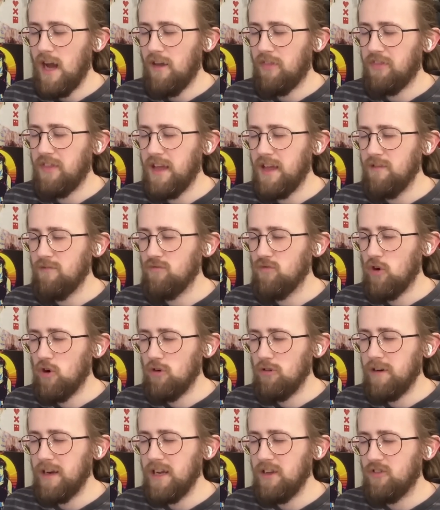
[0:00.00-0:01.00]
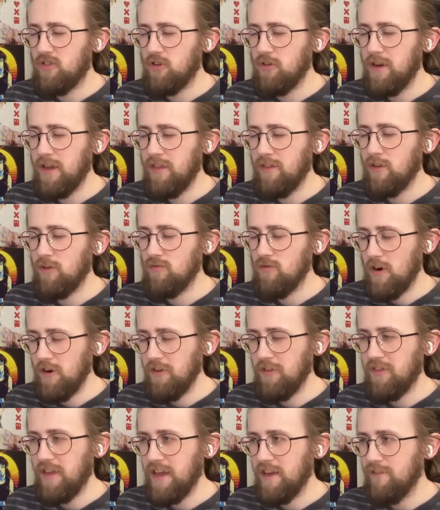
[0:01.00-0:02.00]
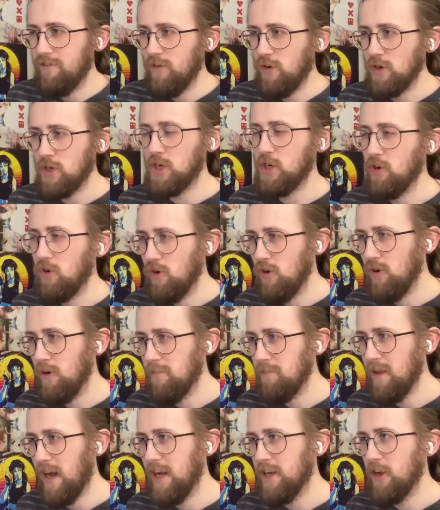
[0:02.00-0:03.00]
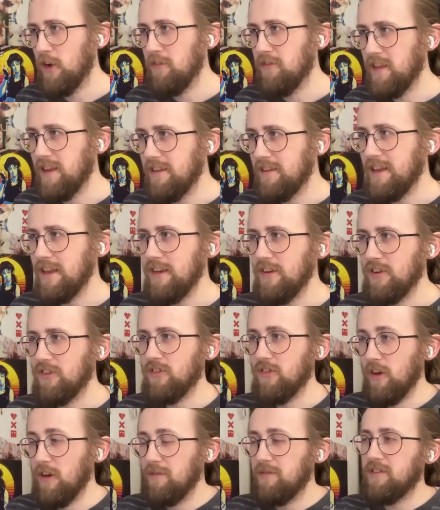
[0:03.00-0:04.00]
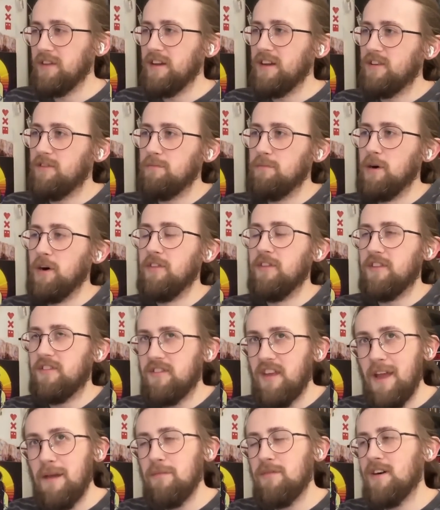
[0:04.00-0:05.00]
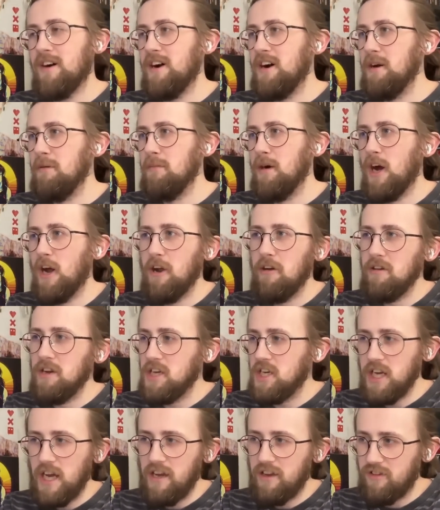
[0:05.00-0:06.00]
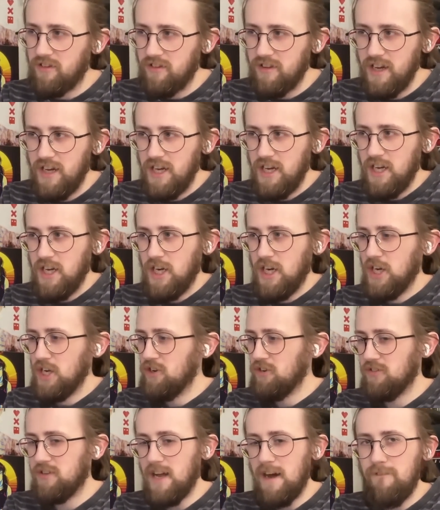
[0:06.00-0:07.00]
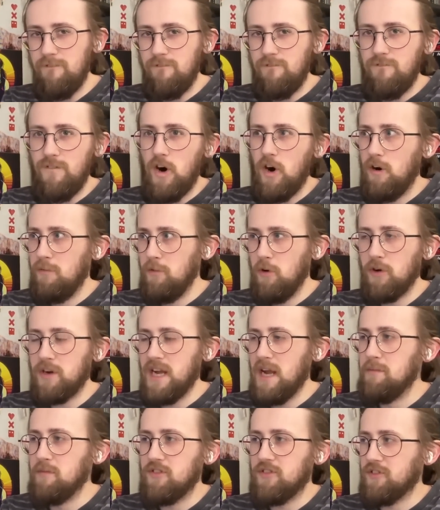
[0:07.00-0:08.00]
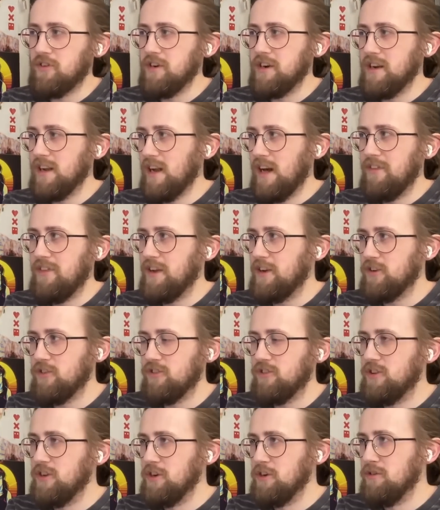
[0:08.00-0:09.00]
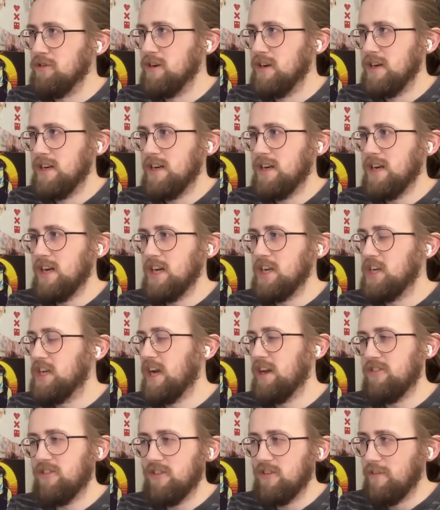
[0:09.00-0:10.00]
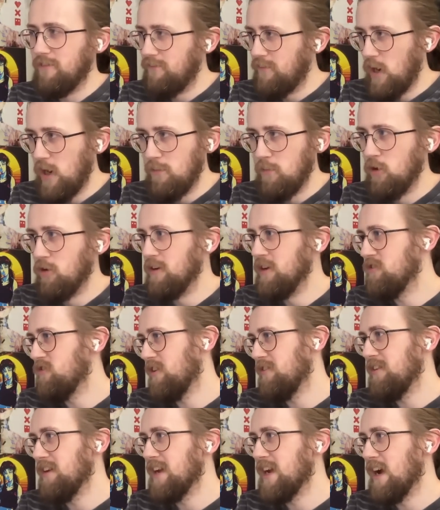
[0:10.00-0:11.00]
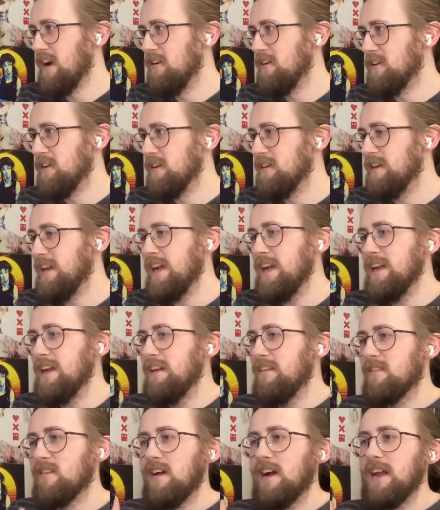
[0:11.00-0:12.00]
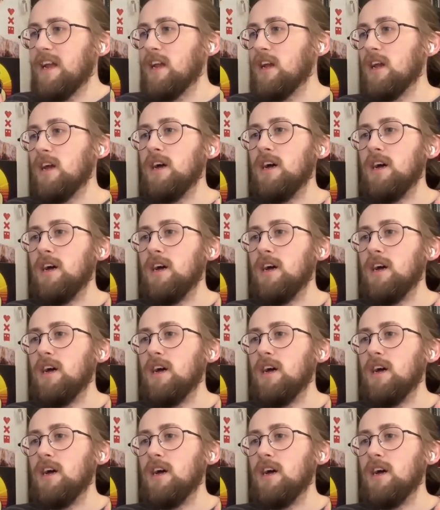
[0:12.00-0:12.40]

think Rory is doing the wrong thing for sure. I don't think Dean deserves this, but at the same time, her and Jess just have far more chemistry. Like, they just do. And Jess is a far more interesting character. Dean is, like,